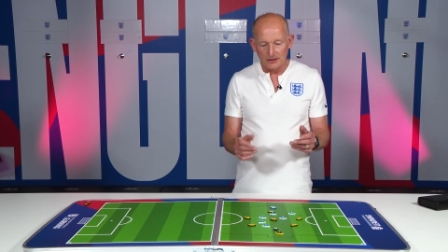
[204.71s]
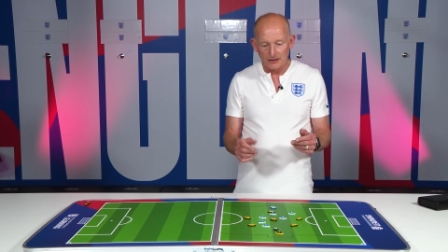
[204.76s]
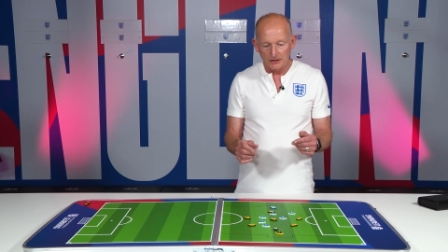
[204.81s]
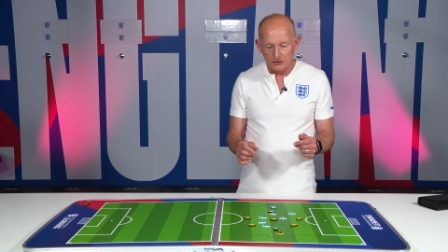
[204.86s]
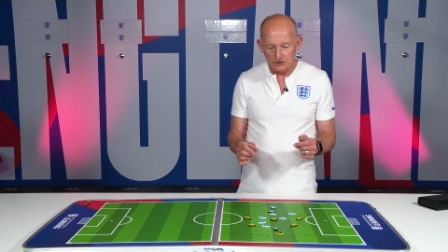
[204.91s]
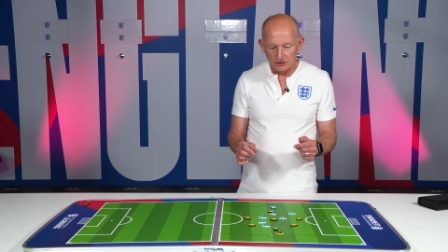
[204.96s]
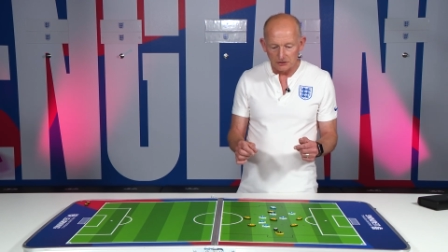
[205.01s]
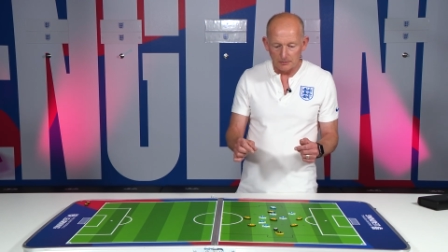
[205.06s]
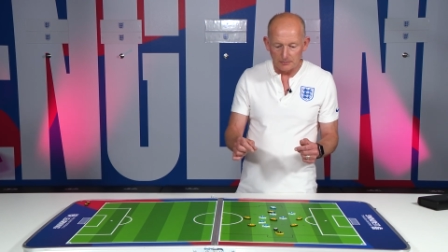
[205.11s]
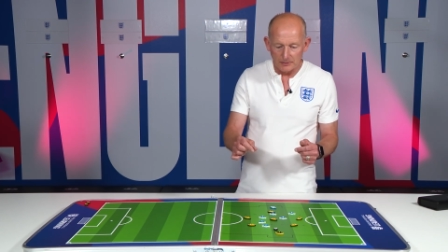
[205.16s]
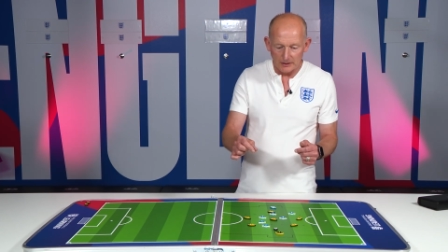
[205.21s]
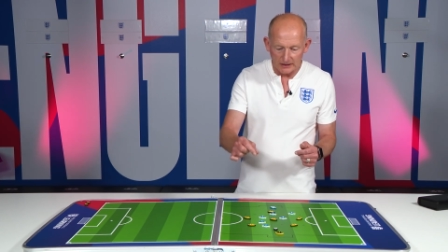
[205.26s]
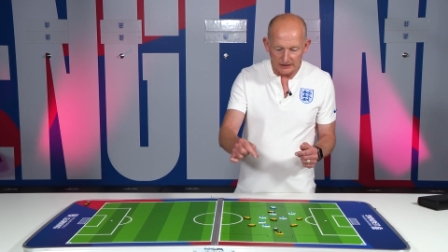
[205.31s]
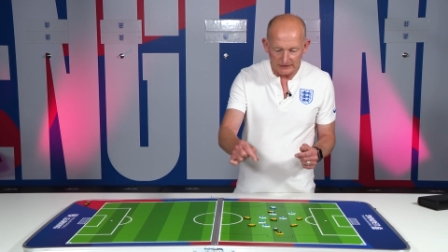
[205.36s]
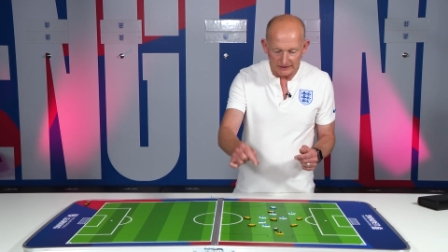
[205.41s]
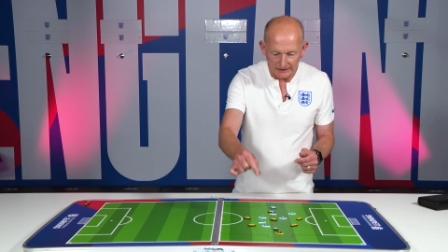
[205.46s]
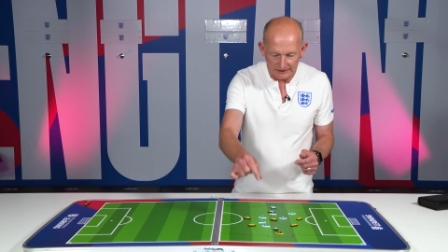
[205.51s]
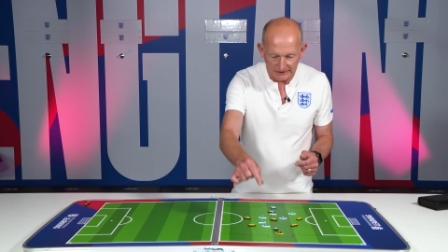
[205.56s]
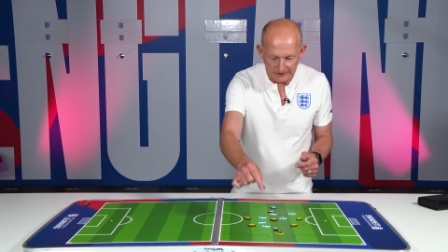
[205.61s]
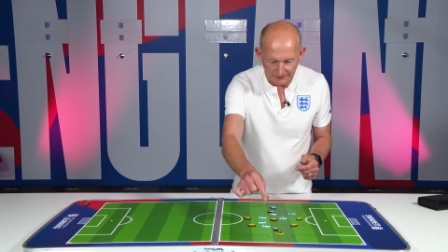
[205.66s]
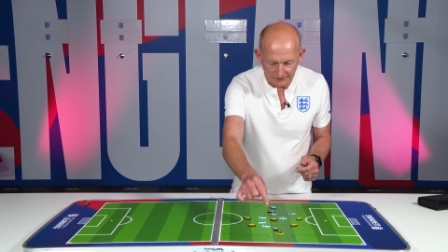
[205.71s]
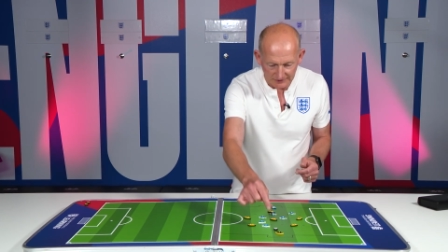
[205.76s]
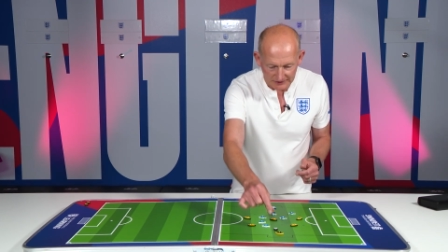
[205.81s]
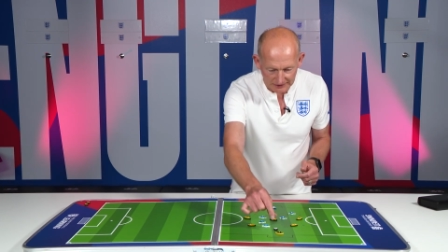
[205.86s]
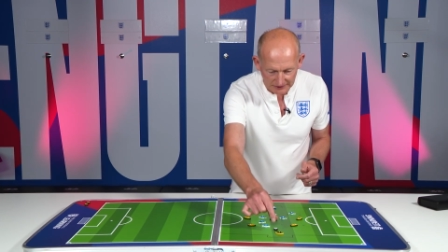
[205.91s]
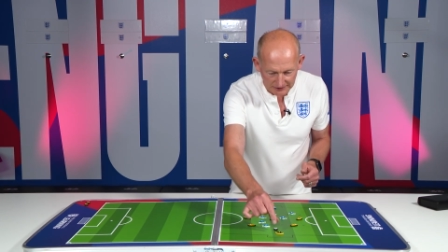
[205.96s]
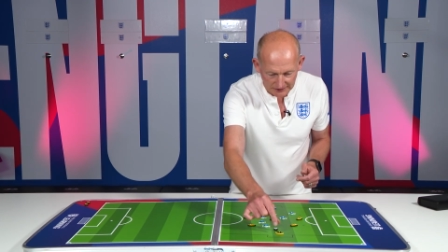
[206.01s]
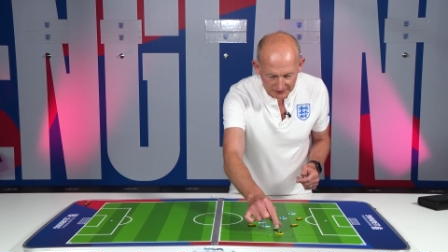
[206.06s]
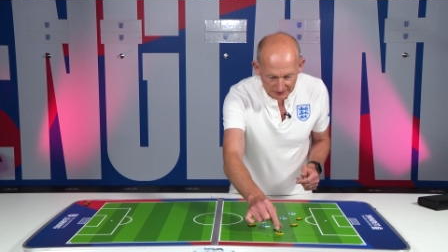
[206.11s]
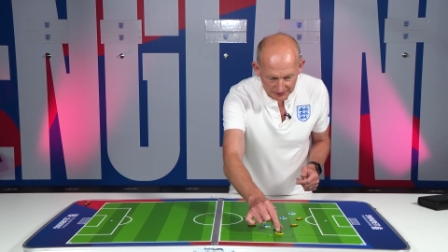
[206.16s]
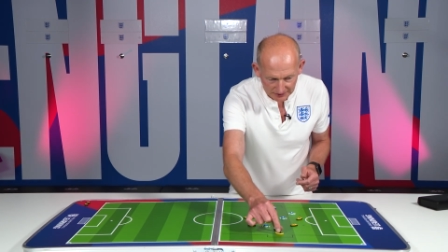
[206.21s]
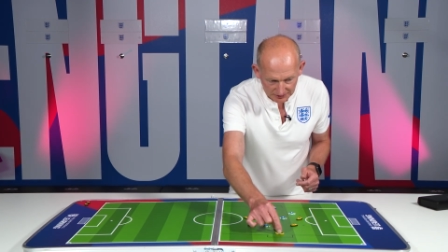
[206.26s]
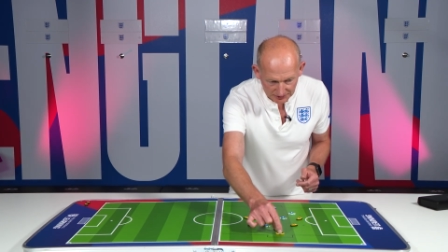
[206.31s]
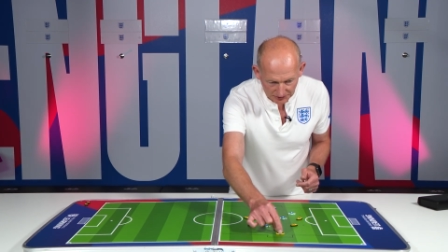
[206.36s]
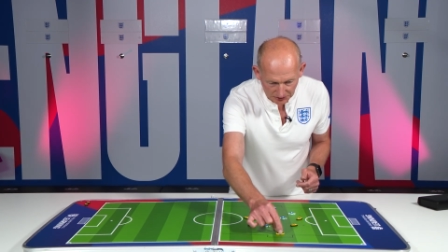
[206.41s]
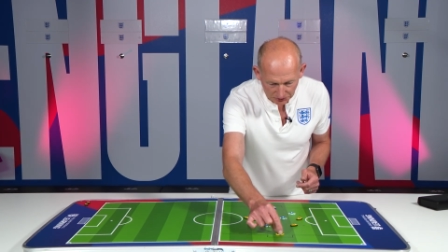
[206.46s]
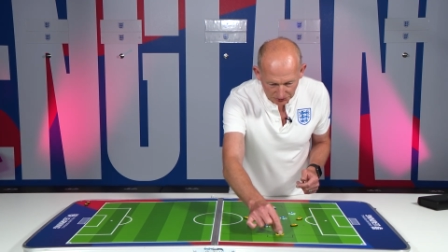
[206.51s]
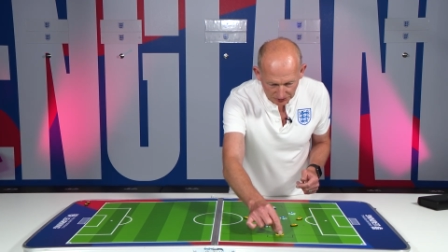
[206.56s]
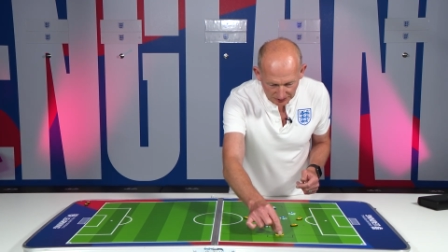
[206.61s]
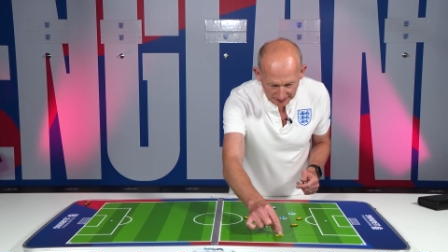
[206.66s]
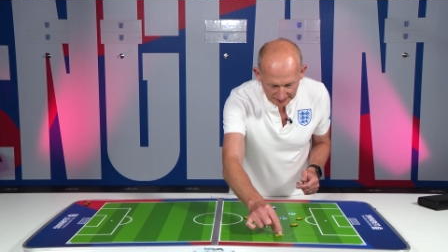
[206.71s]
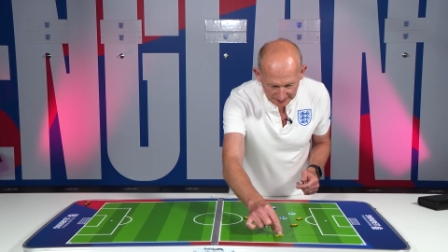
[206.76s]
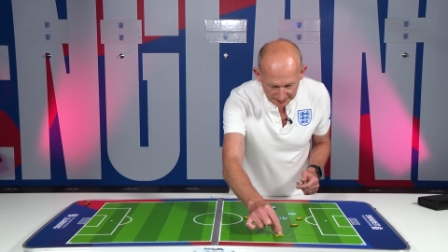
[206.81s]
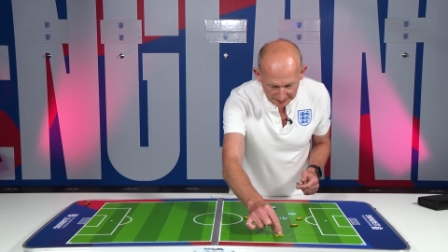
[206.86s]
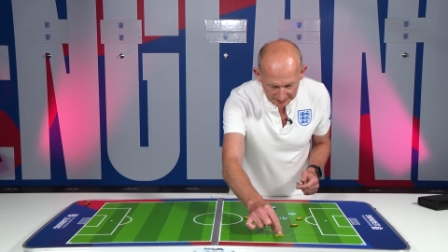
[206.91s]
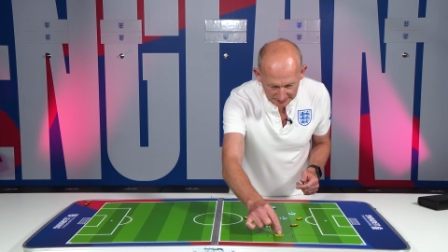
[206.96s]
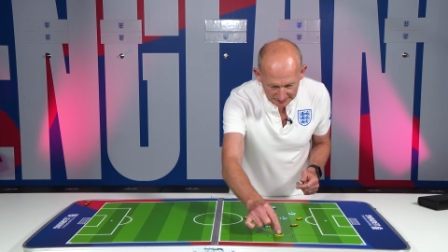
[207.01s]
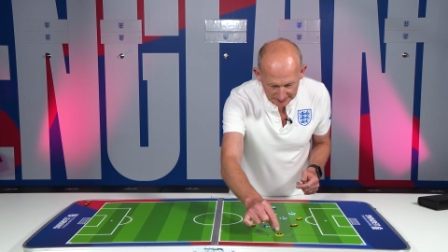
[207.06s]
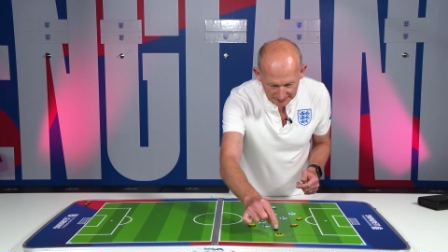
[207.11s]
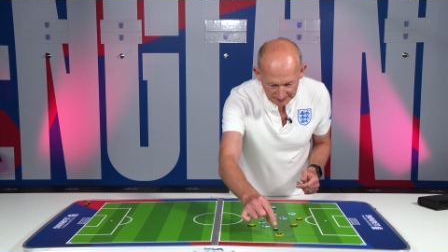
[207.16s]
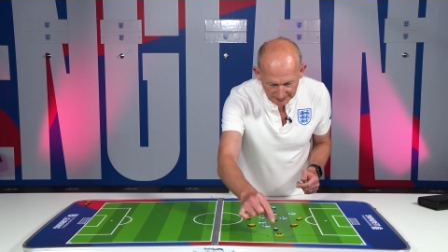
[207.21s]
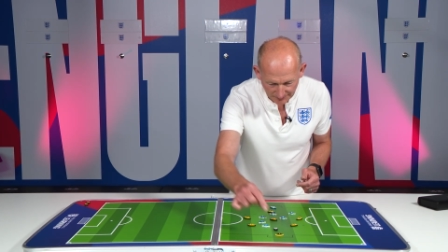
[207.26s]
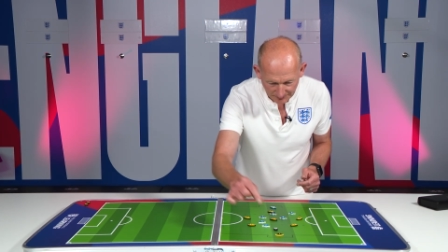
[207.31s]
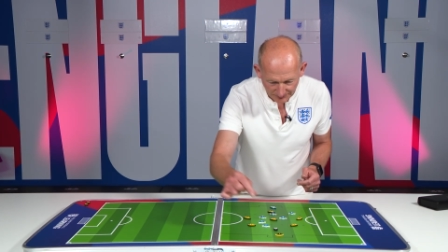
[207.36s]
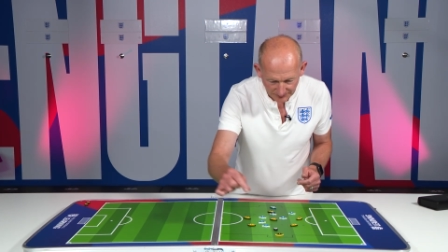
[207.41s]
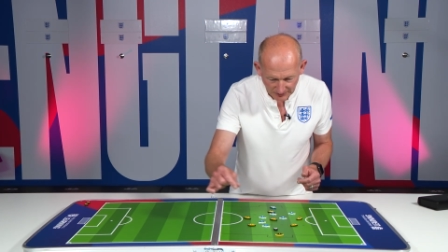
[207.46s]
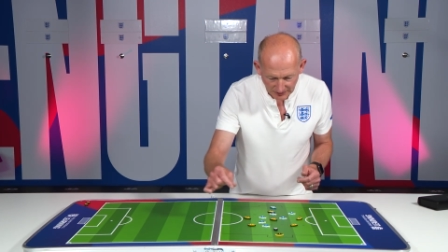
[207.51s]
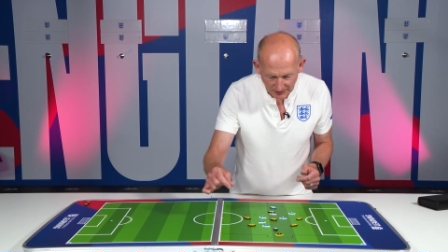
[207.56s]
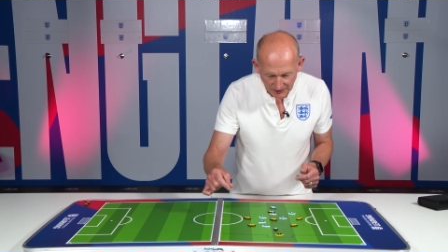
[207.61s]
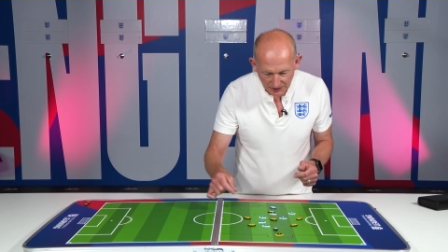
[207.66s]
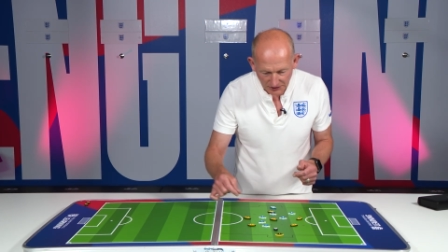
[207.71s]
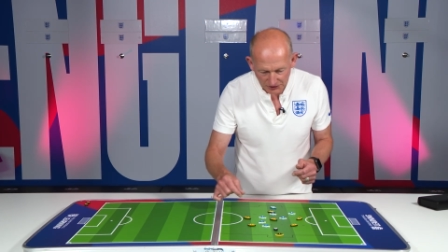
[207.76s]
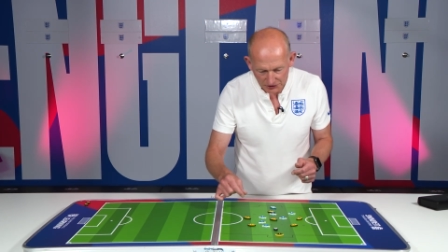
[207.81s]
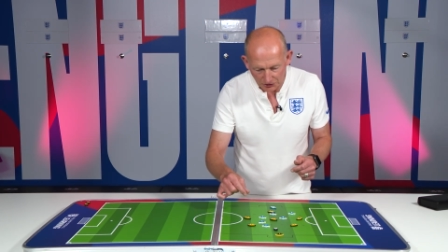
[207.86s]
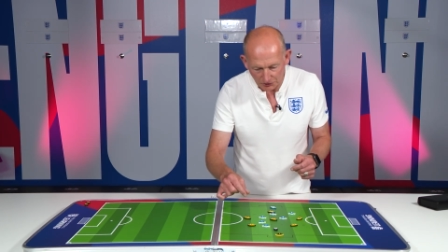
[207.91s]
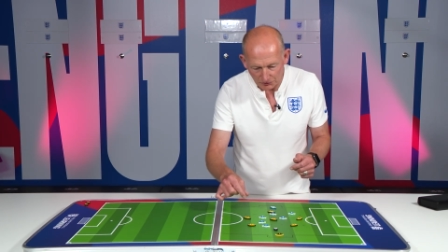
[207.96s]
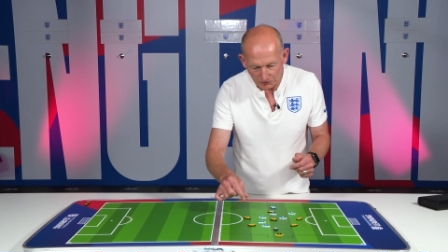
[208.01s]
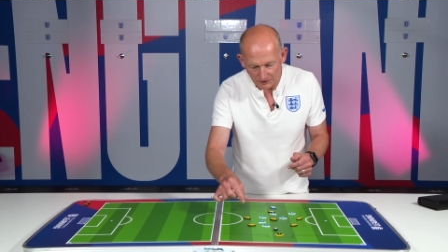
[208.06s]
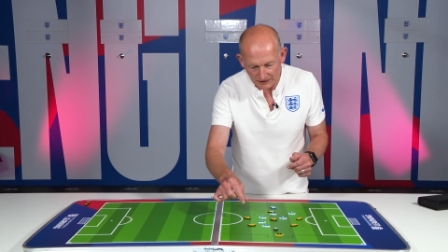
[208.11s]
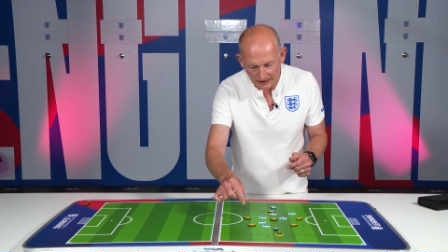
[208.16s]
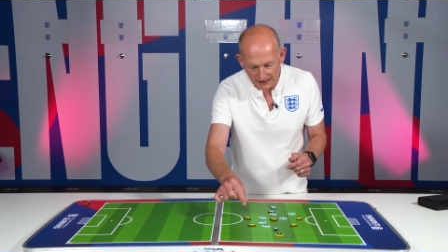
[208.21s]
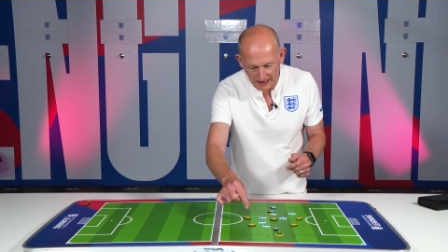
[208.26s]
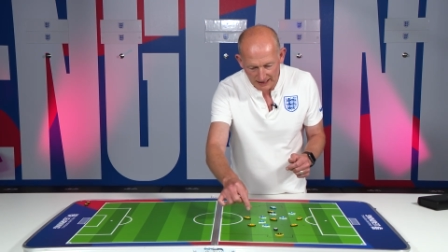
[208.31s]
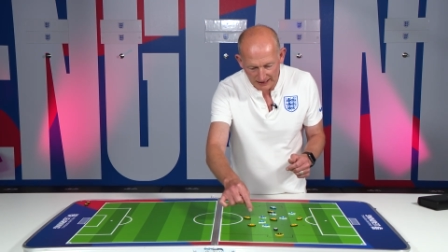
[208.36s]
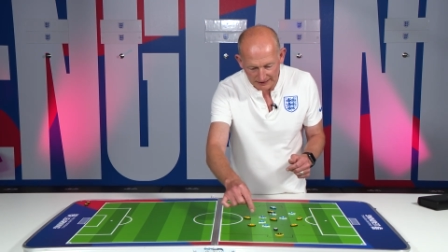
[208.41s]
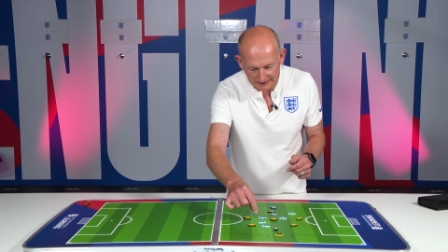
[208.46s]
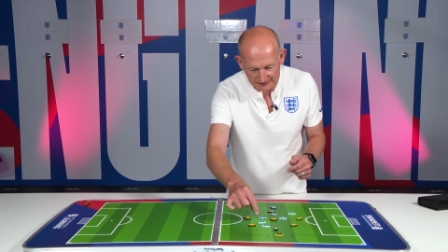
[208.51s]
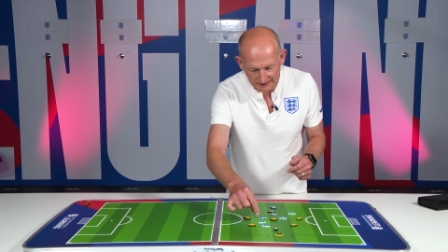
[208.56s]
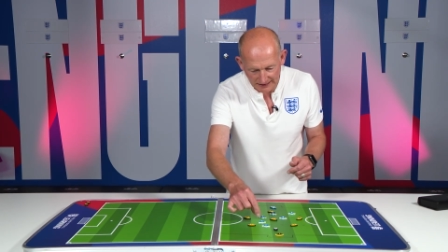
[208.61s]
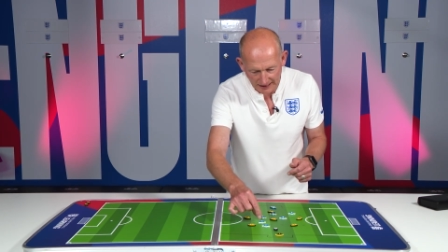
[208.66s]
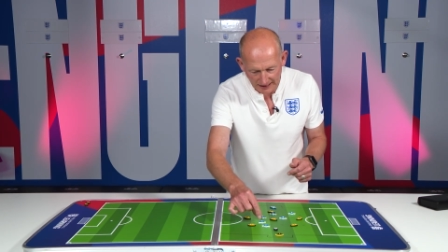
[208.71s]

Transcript: So the part activity goes like this. So if we actually